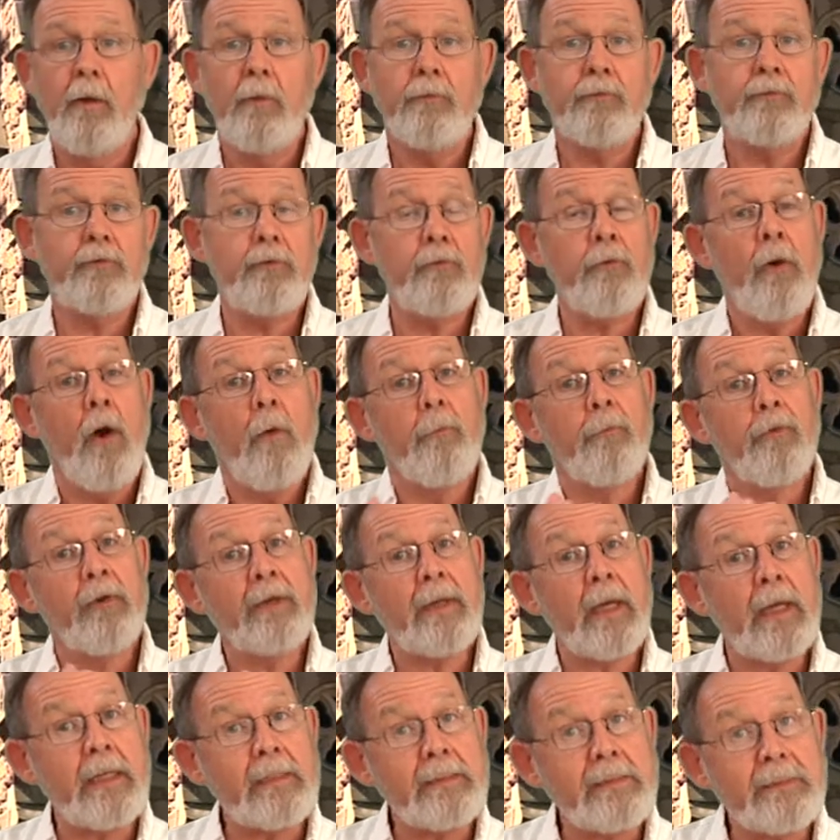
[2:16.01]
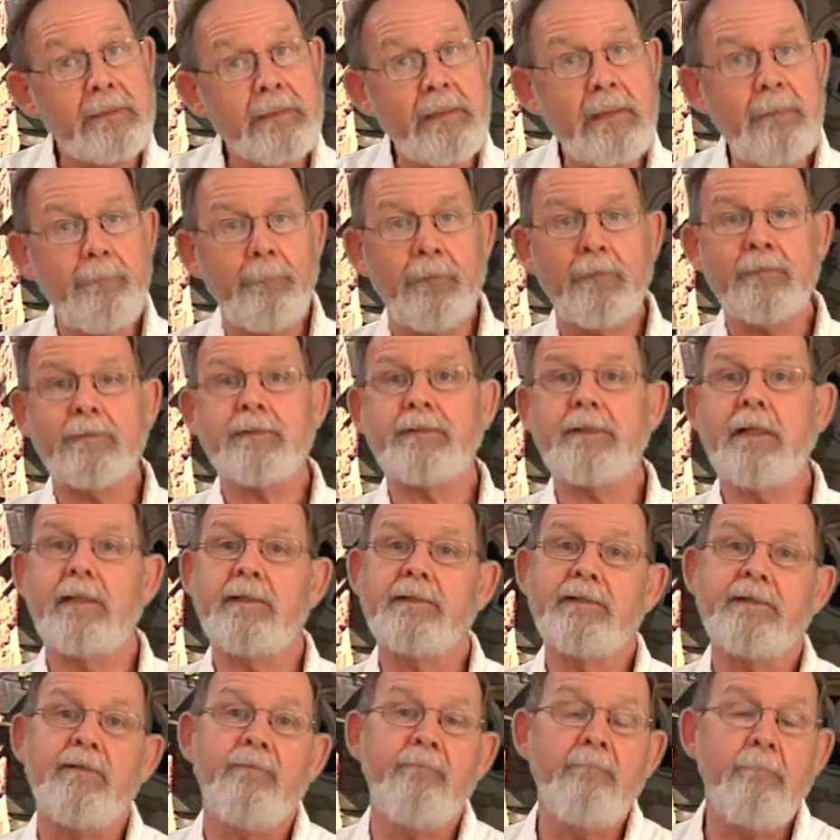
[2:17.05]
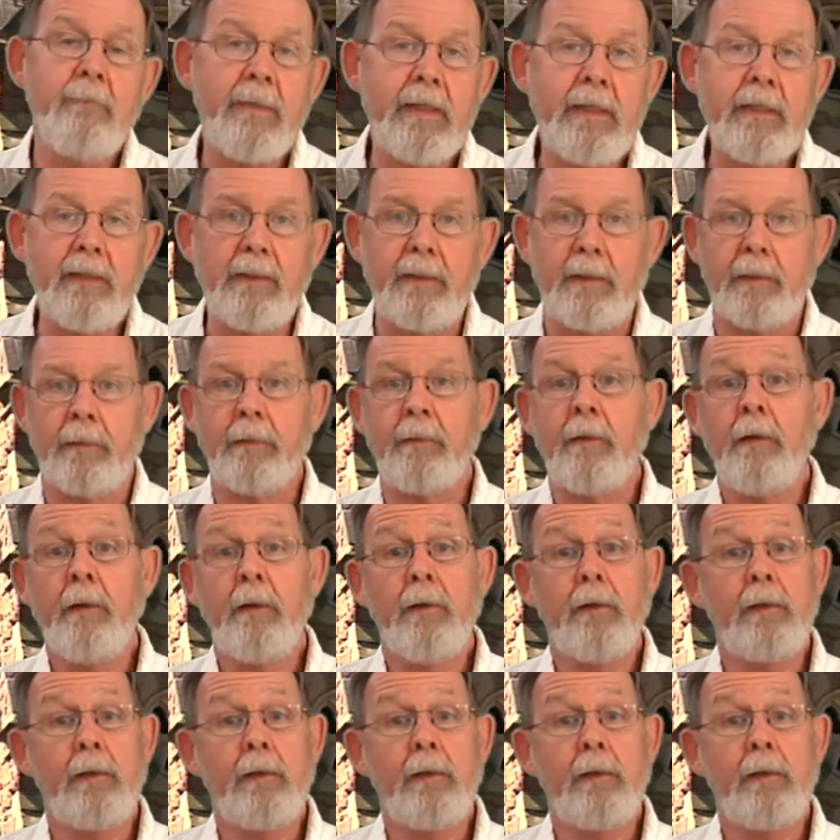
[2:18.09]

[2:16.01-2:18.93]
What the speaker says: to bring a deeper sense of meaning